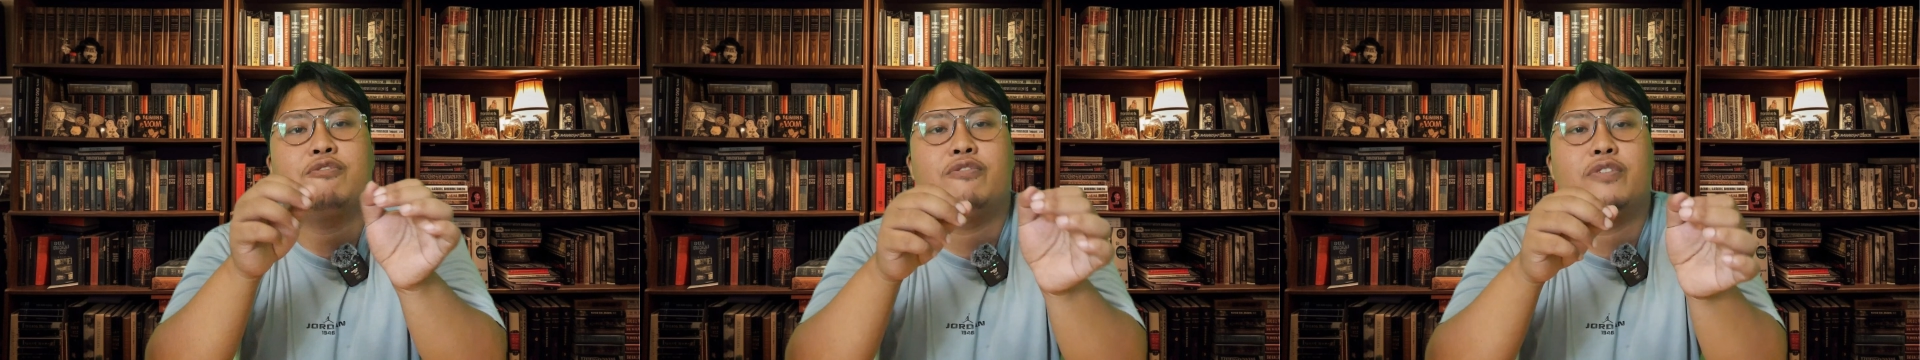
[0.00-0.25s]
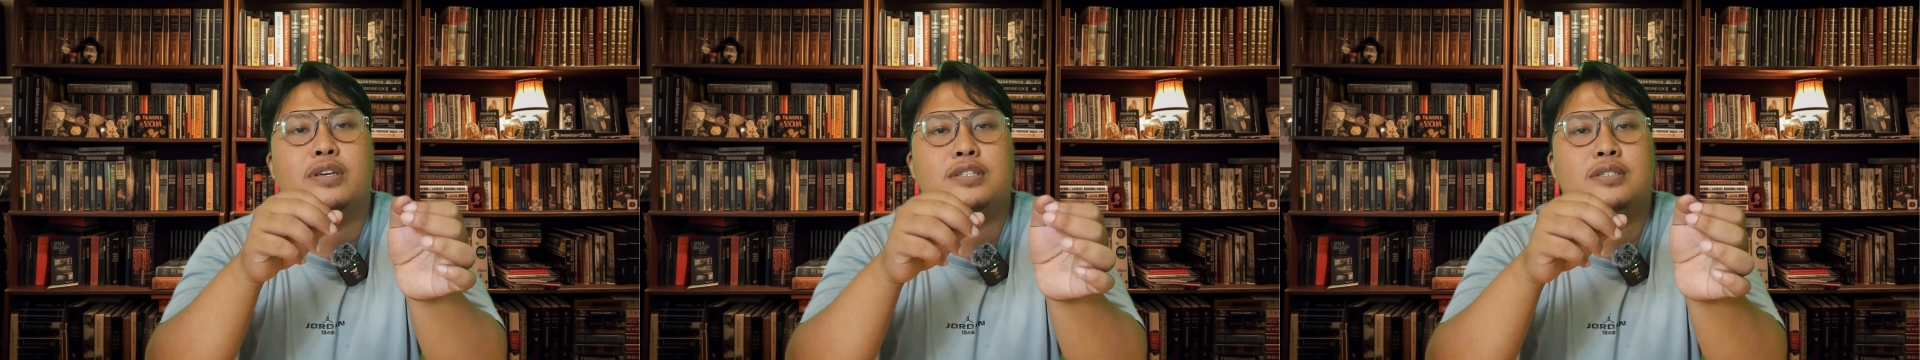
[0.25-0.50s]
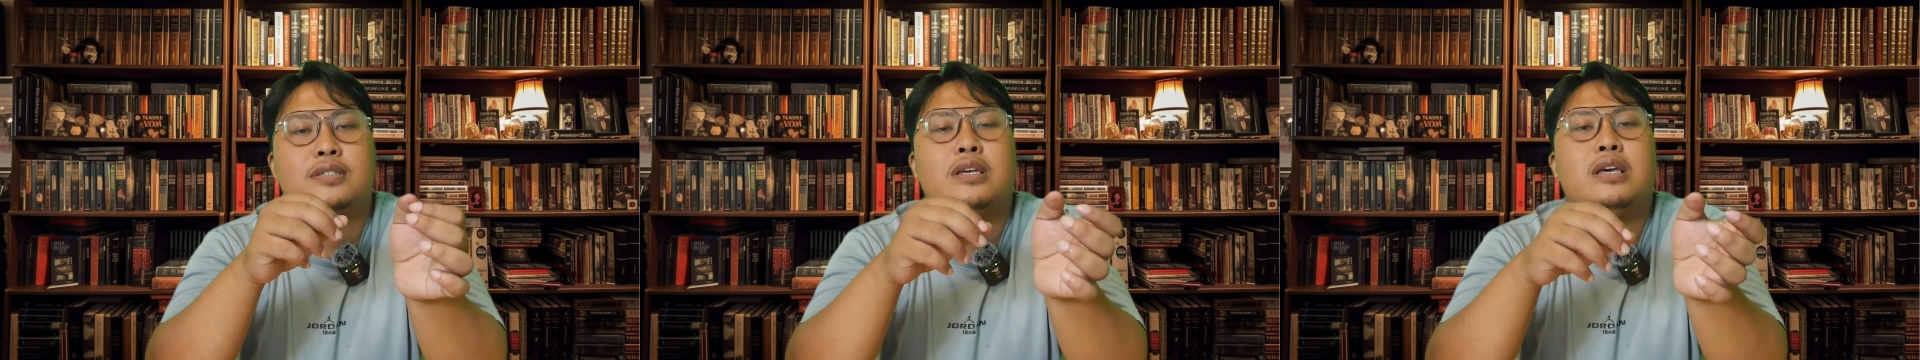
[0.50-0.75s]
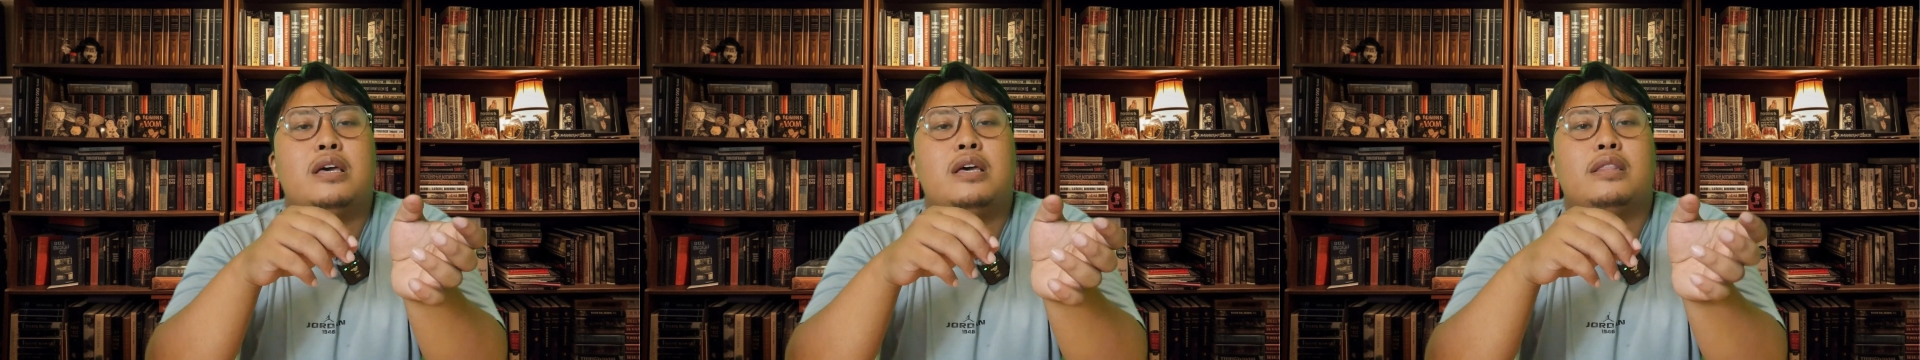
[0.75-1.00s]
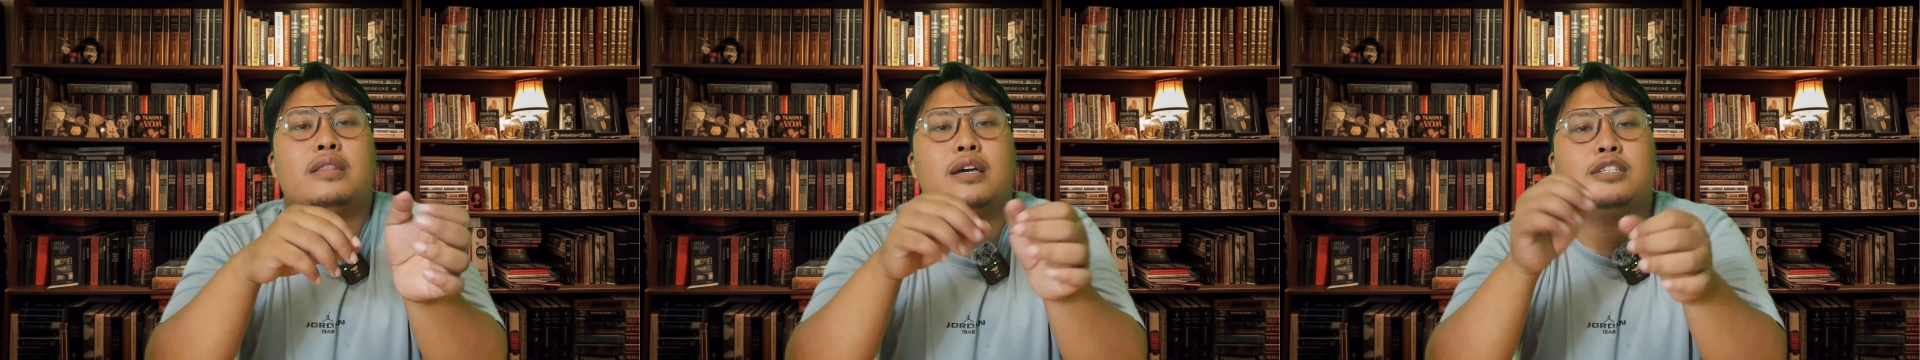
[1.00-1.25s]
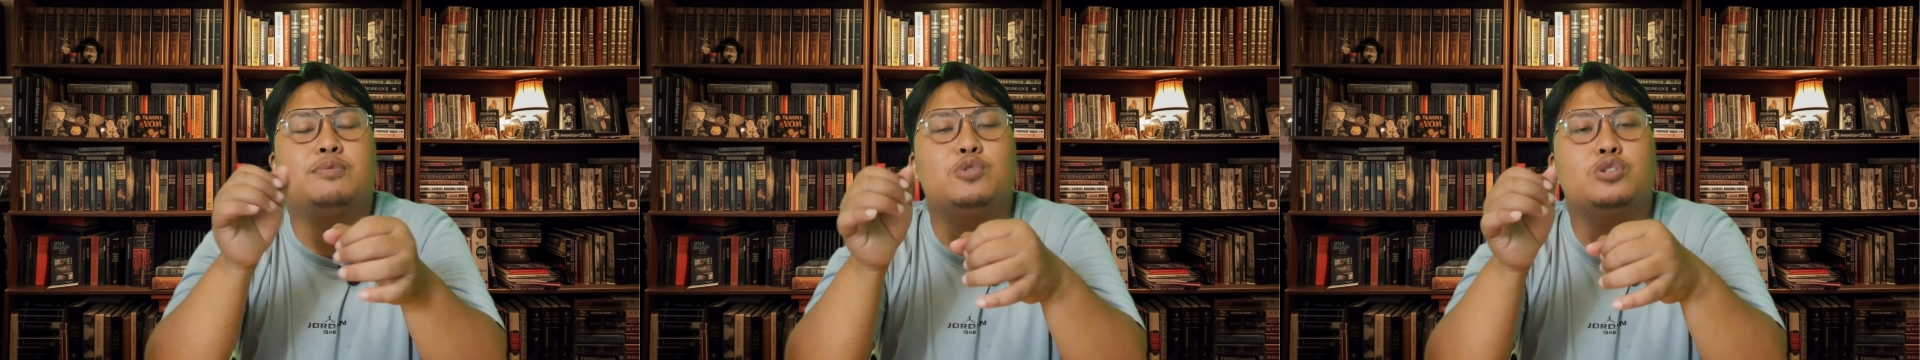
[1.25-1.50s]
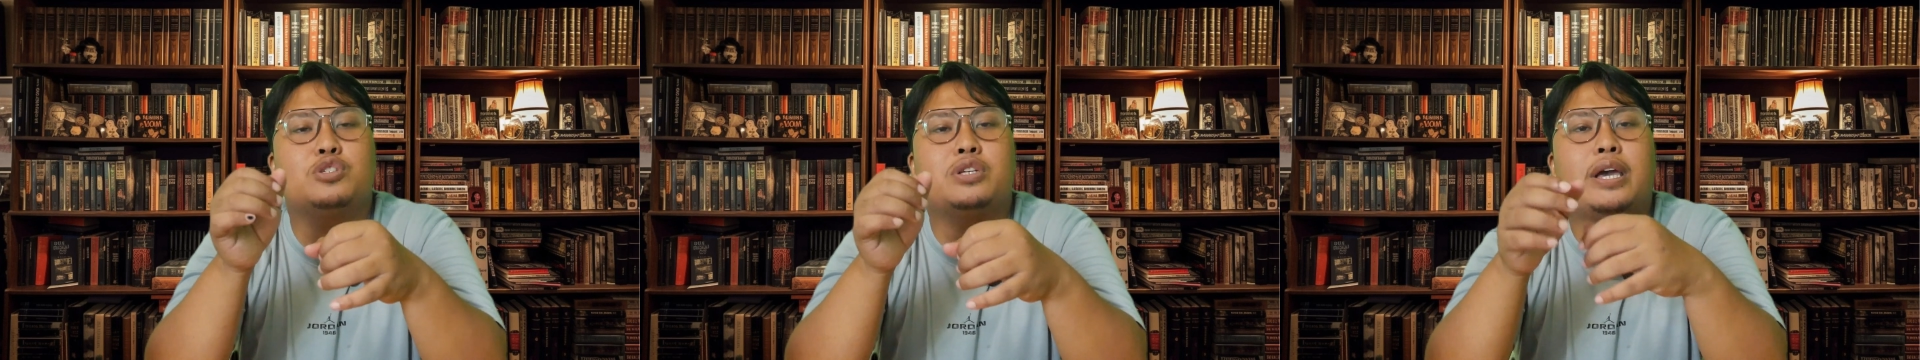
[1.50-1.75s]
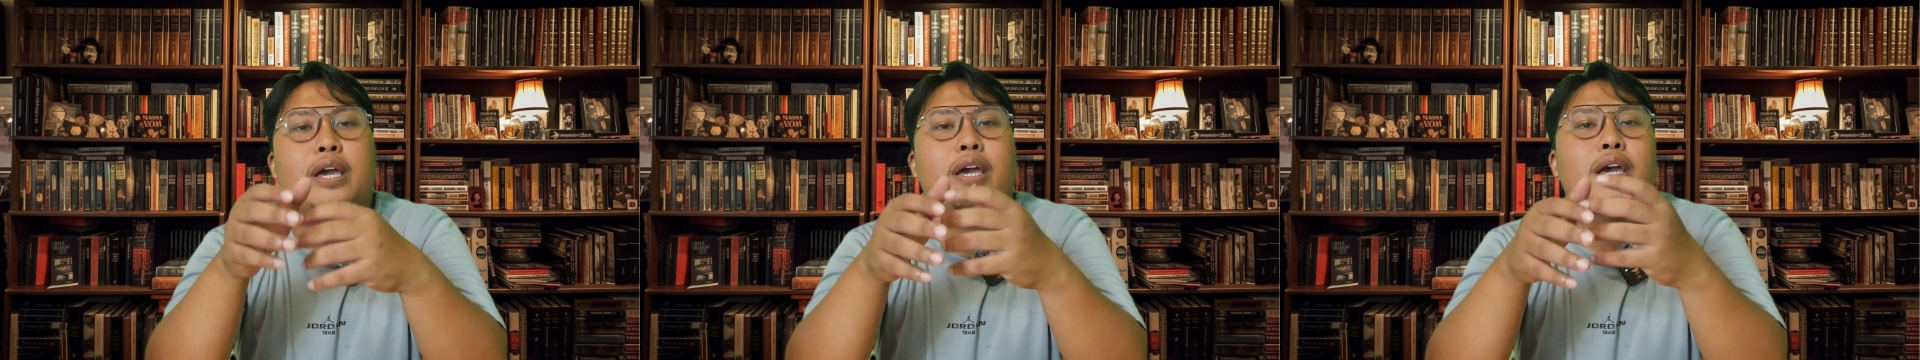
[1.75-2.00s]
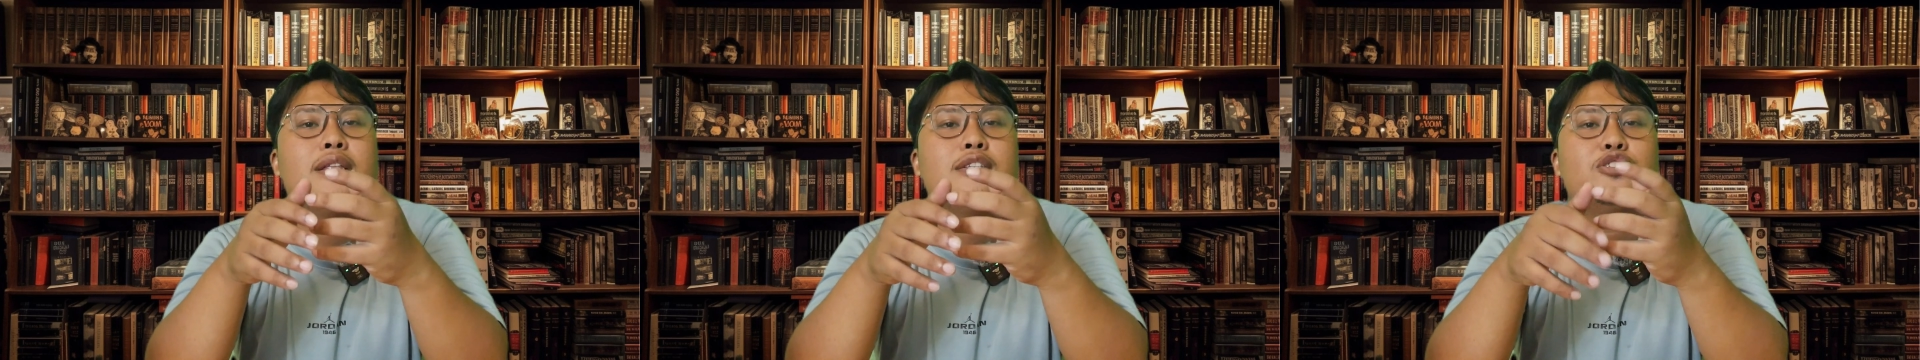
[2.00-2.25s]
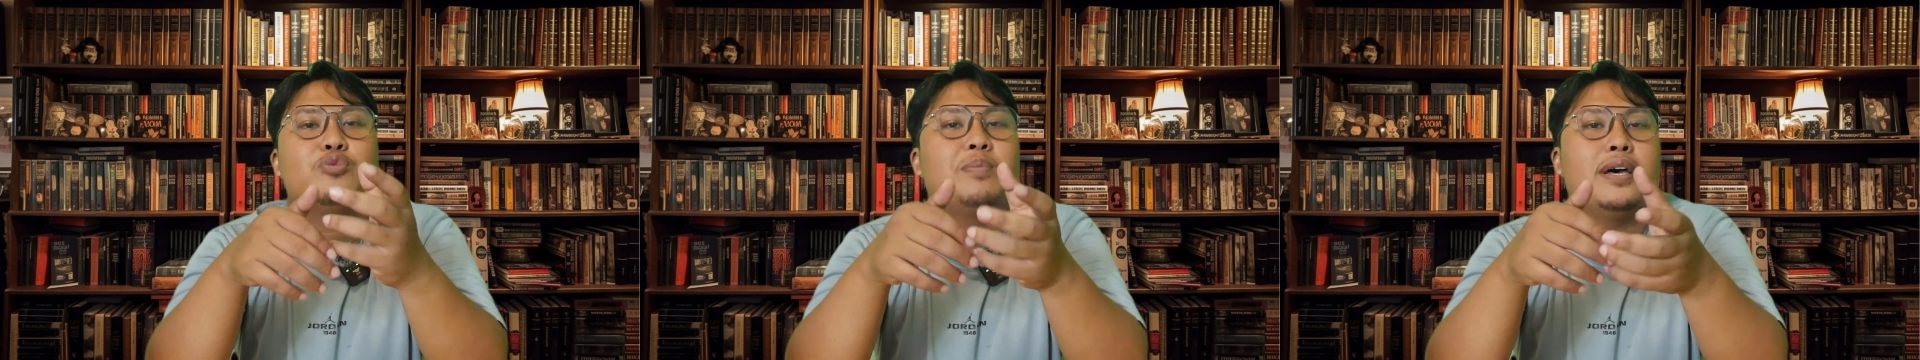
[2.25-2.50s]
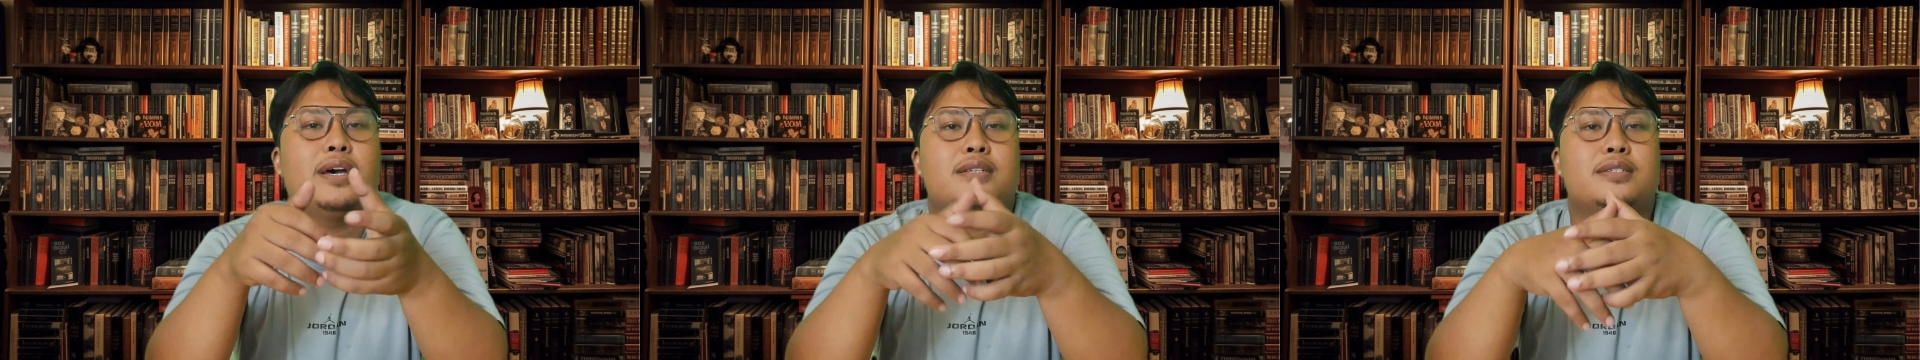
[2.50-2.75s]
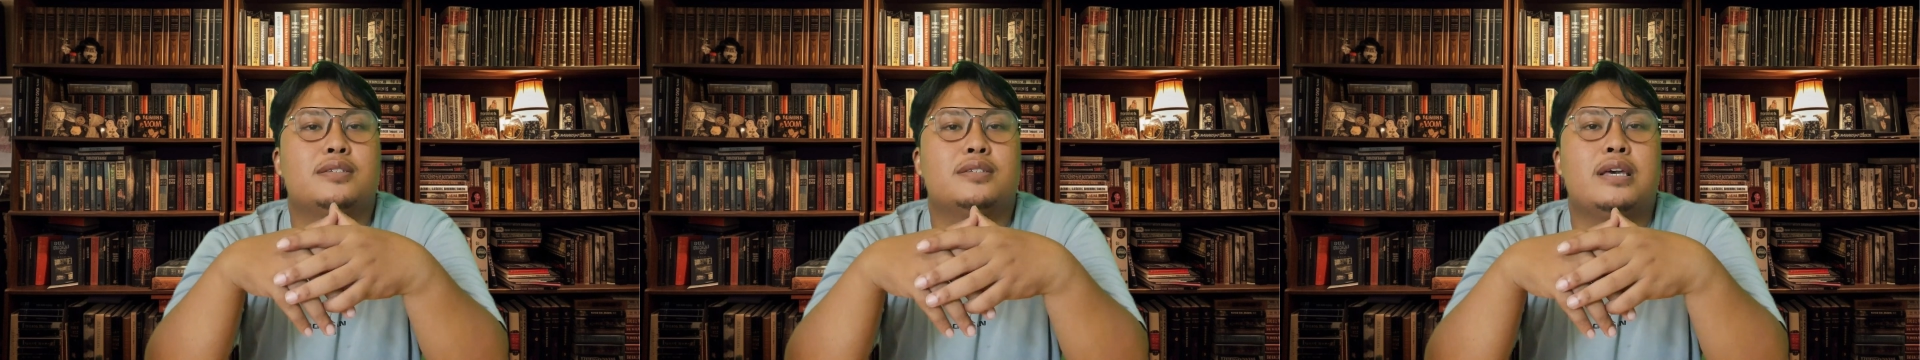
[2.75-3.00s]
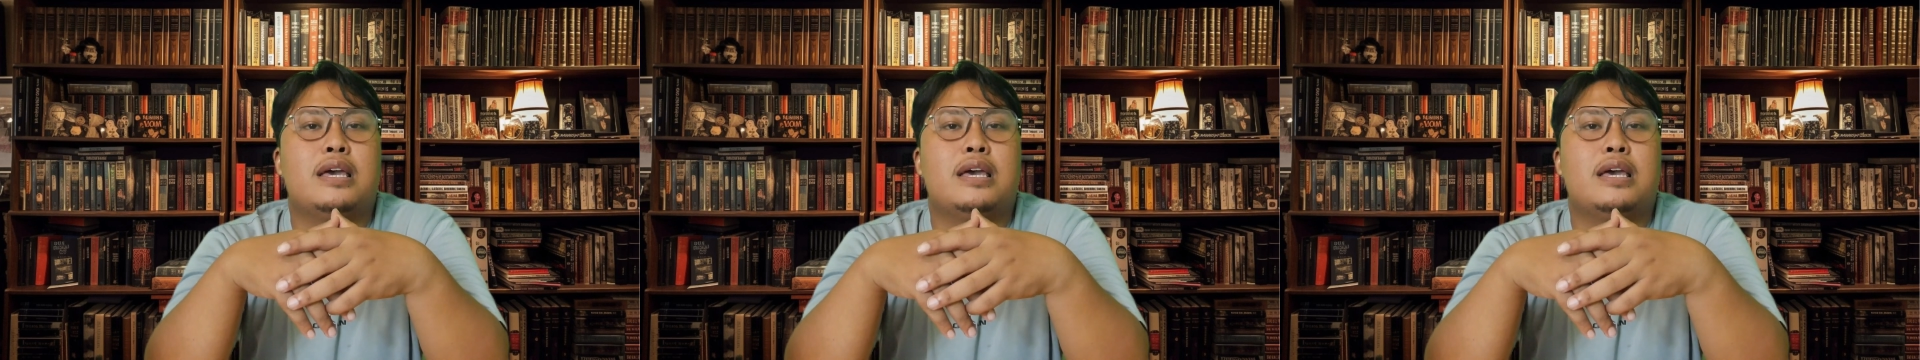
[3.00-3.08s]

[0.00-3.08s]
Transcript: fees, textbooks, and supplies.